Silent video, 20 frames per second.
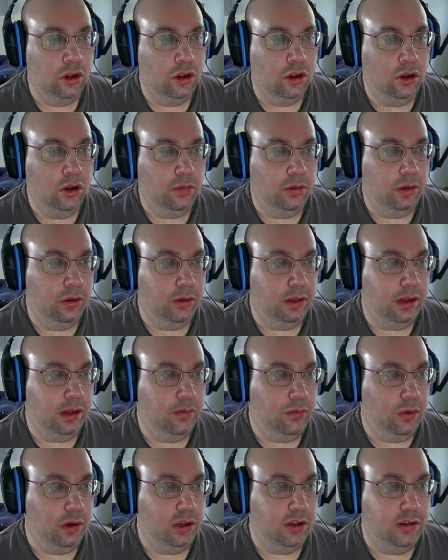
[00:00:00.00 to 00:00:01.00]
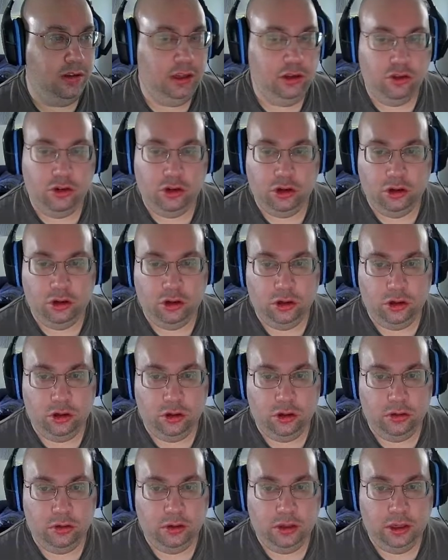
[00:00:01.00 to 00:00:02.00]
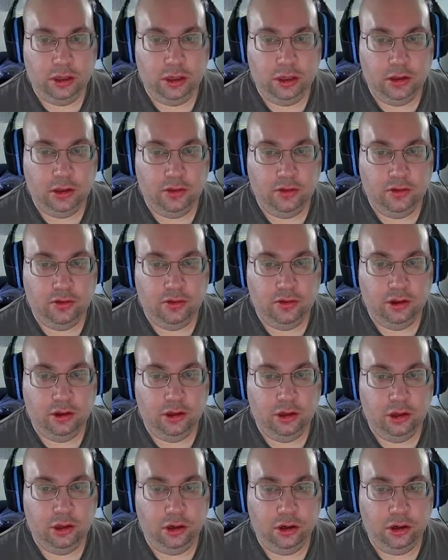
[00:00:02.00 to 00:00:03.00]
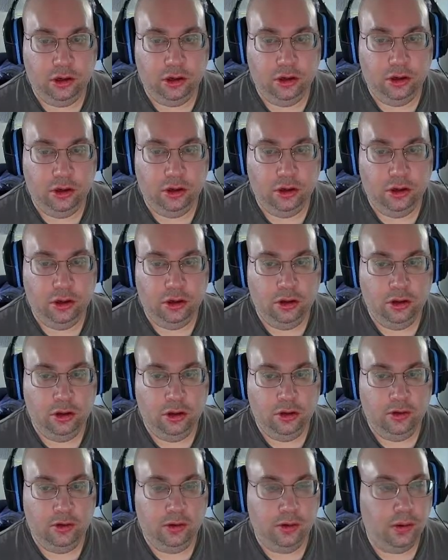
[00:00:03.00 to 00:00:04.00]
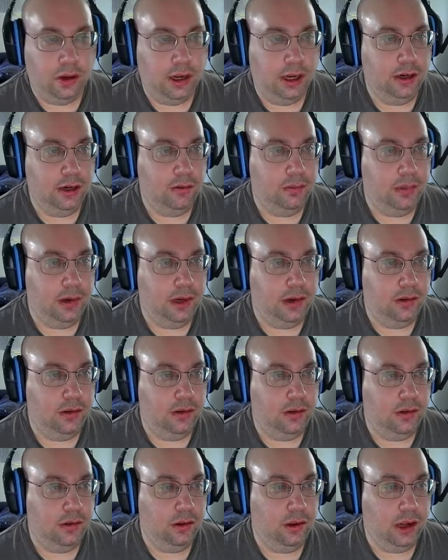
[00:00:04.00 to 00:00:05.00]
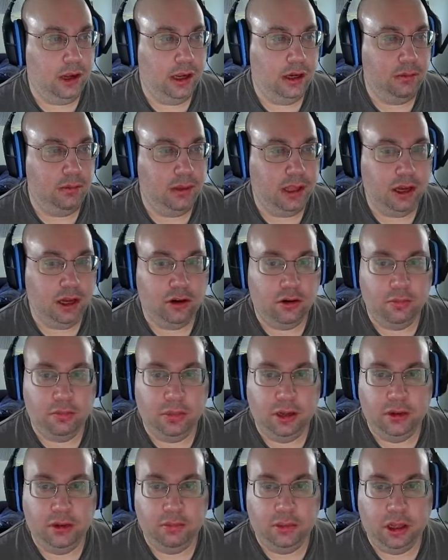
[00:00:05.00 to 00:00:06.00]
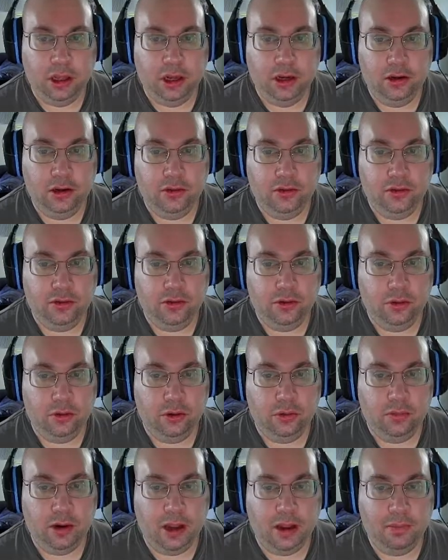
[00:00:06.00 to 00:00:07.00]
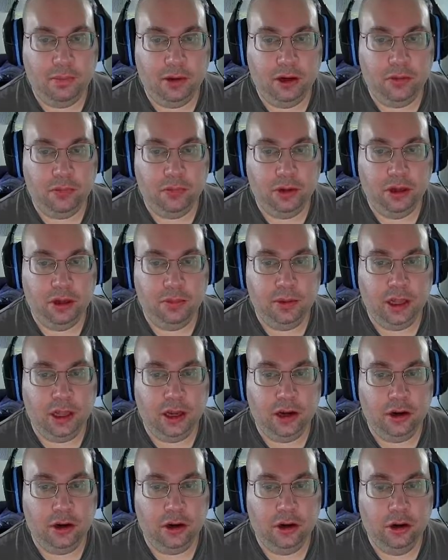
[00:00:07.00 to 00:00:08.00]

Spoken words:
We only have one teacher? Okay, let's see here. So iron bladder and bin blindness, or rapid and weak bladder.